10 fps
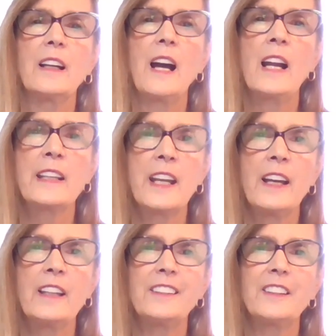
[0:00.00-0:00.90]

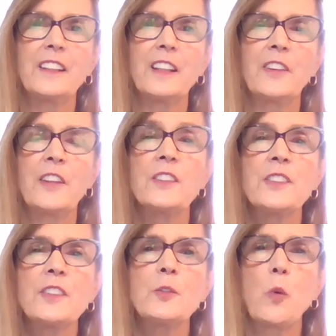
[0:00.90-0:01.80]
Again, this
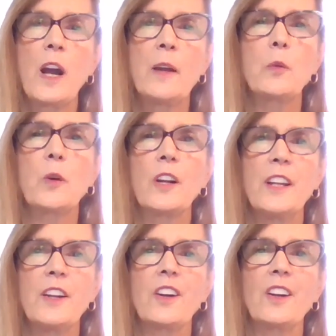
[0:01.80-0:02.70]
is why we're
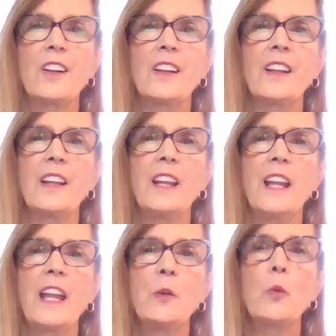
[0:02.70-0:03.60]
here,
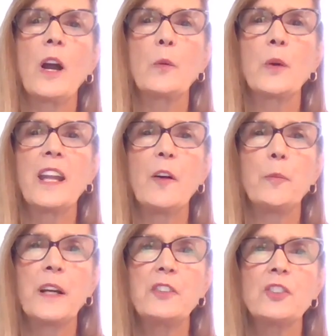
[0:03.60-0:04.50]
and why we have
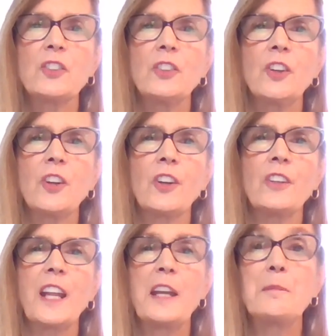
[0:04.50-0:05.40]
much to
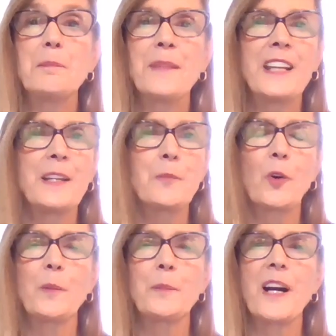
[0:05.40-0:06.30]
learn and many
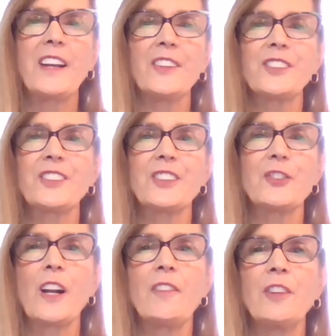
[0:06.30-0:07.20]
more miles to
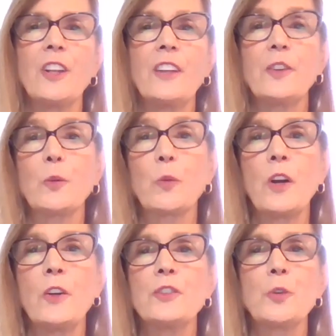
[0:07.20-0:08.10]
travel on the
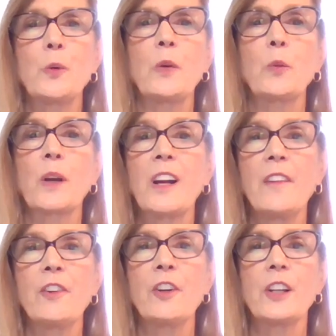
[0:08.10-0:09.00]
road to a
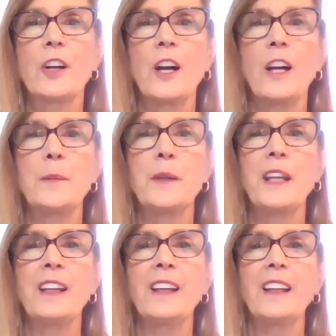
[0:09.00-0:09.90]
recovered economy.